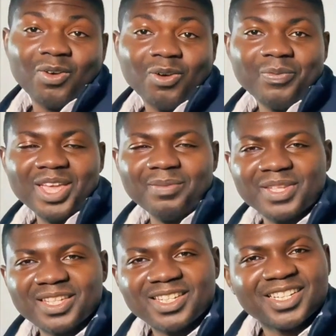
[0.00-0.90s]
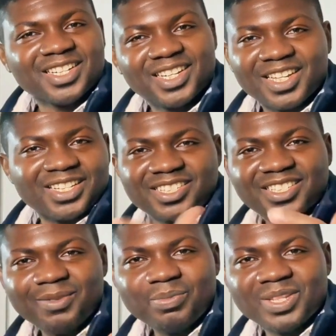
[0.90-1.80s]
Or maybe they can
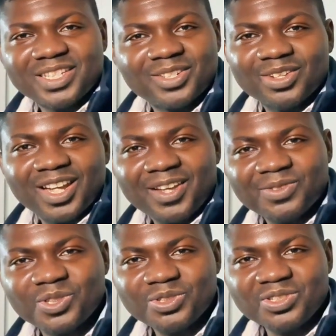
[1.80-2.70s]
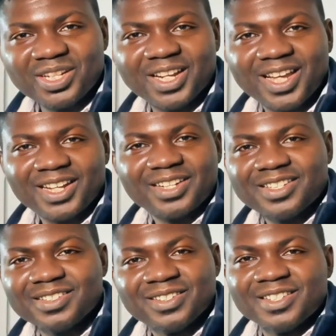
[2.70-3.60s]
simply not have children
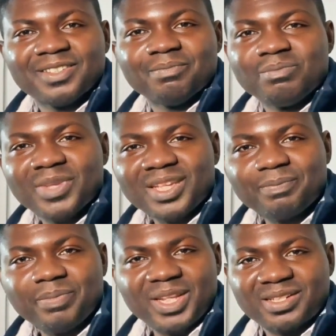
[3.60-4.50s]
and make